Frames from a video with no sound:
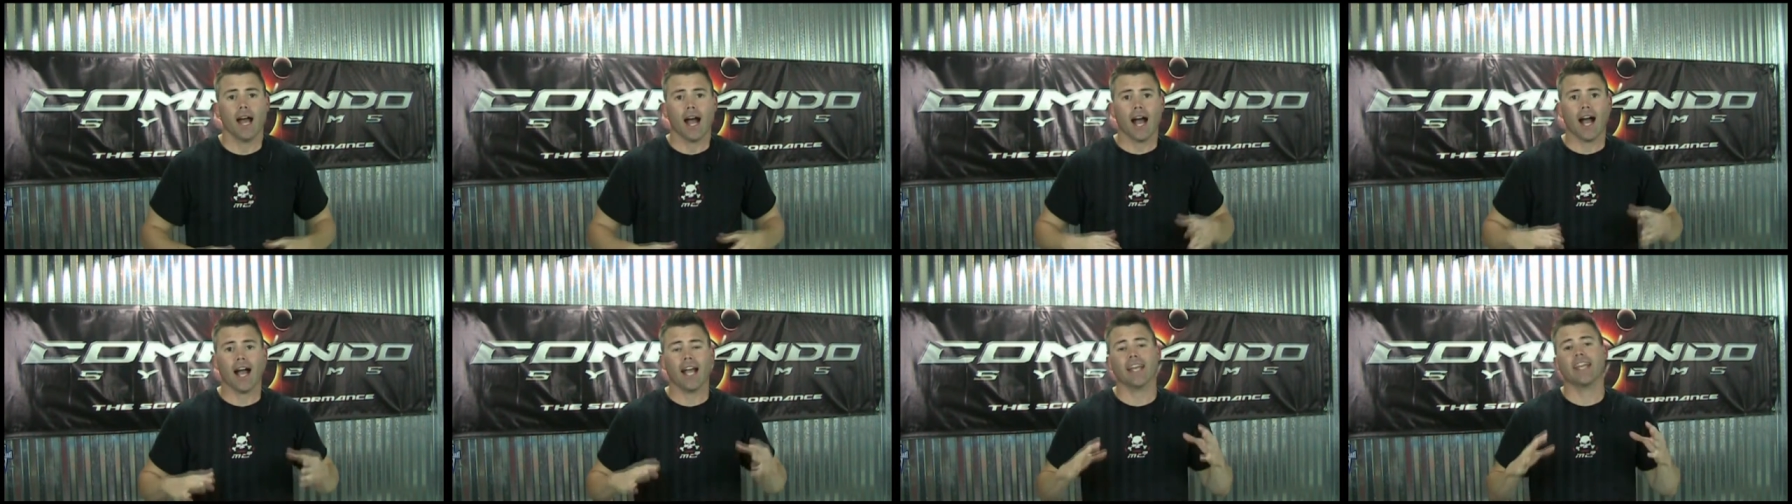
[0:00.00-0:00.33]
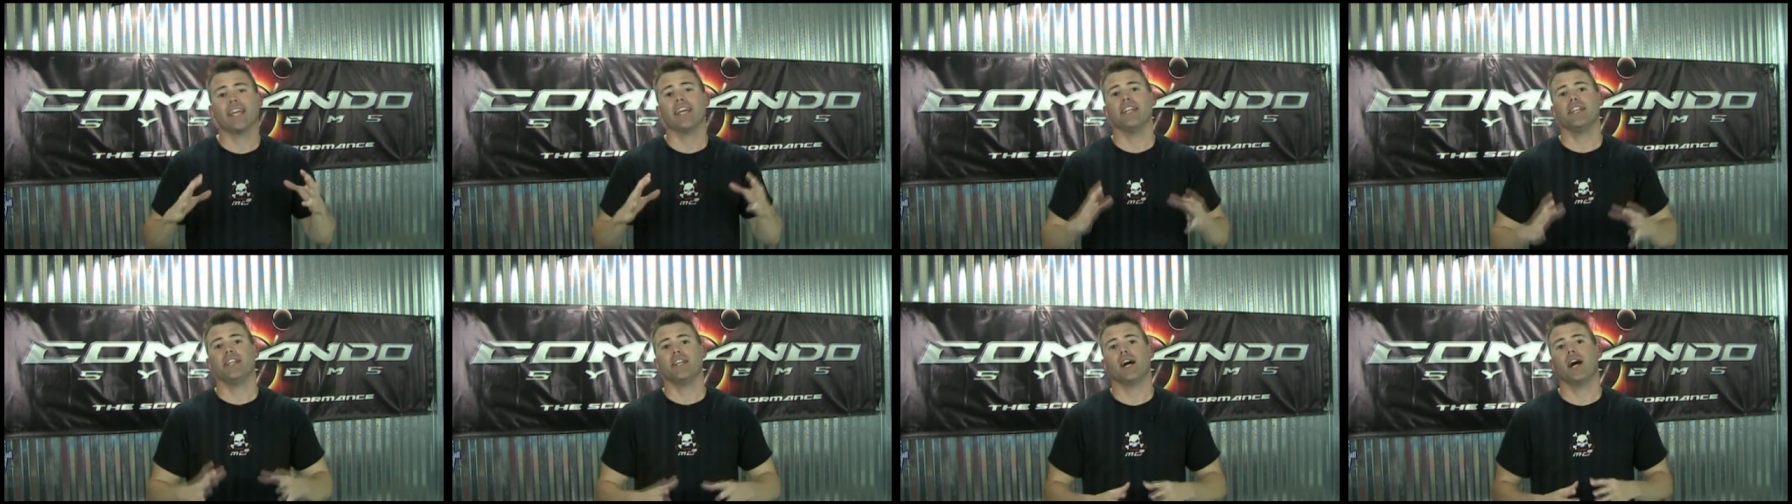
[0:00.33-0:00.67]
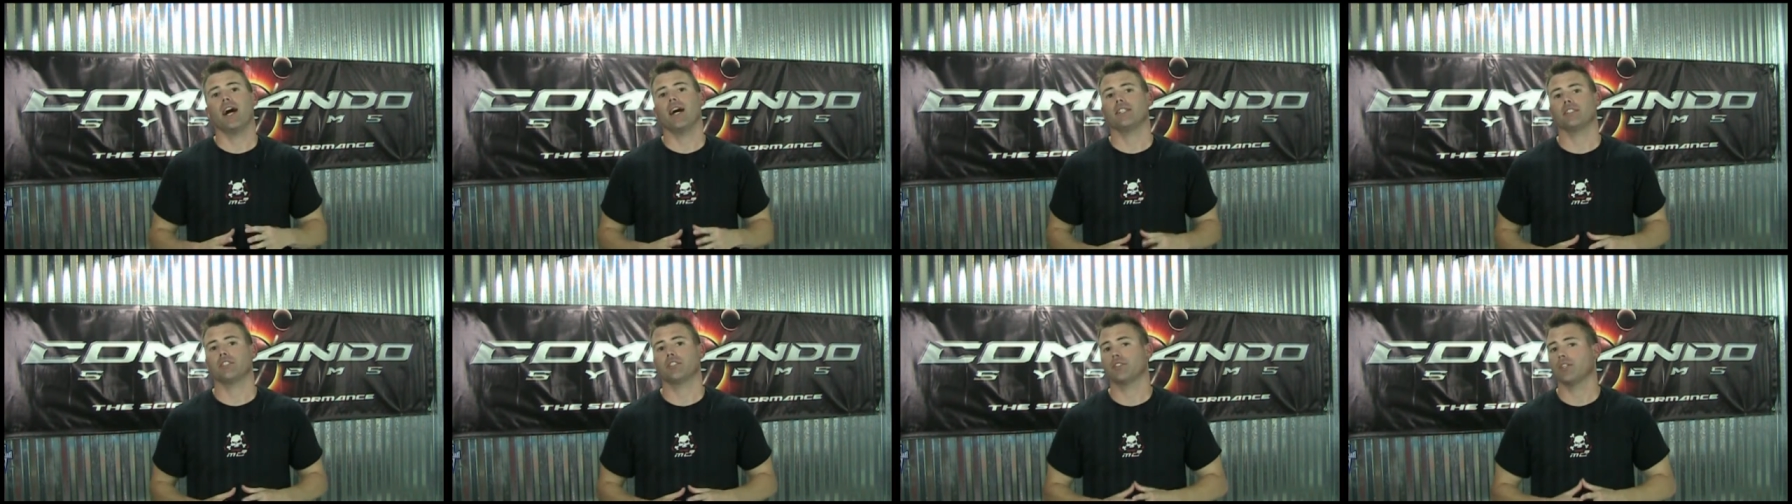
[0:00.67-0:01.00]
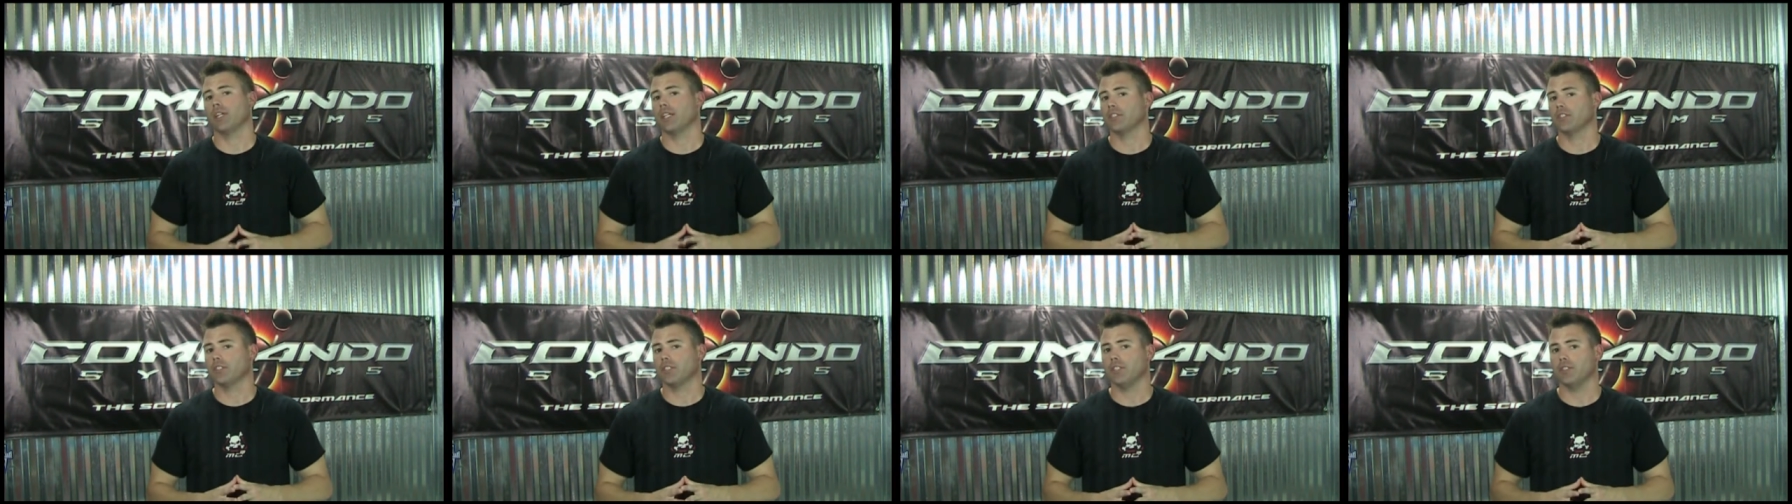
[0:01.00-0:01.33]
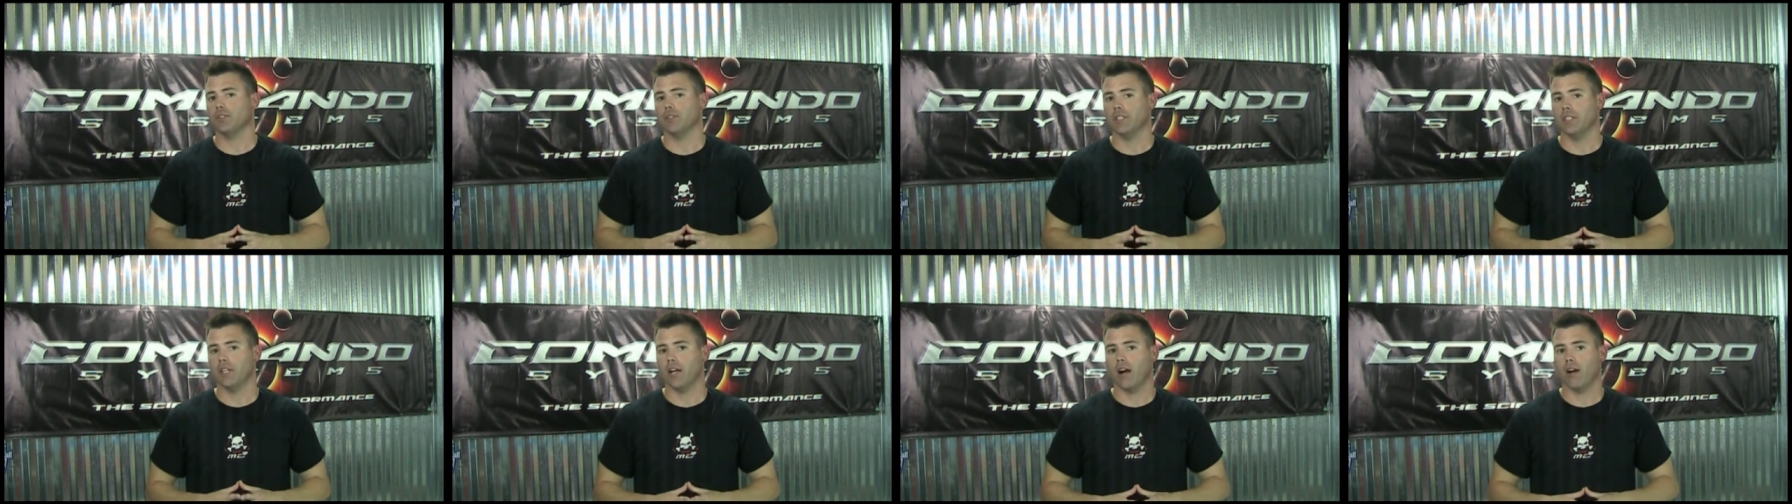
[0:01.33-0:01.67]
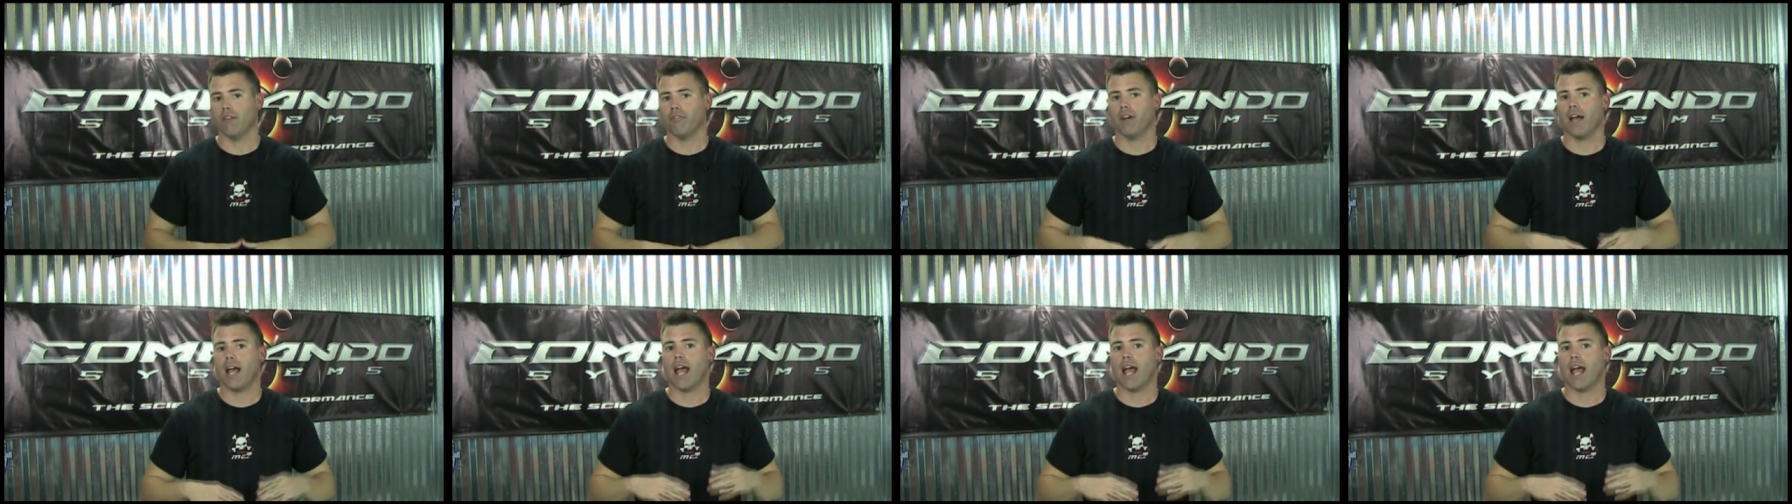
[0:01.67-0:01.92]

I cannot stress to you enough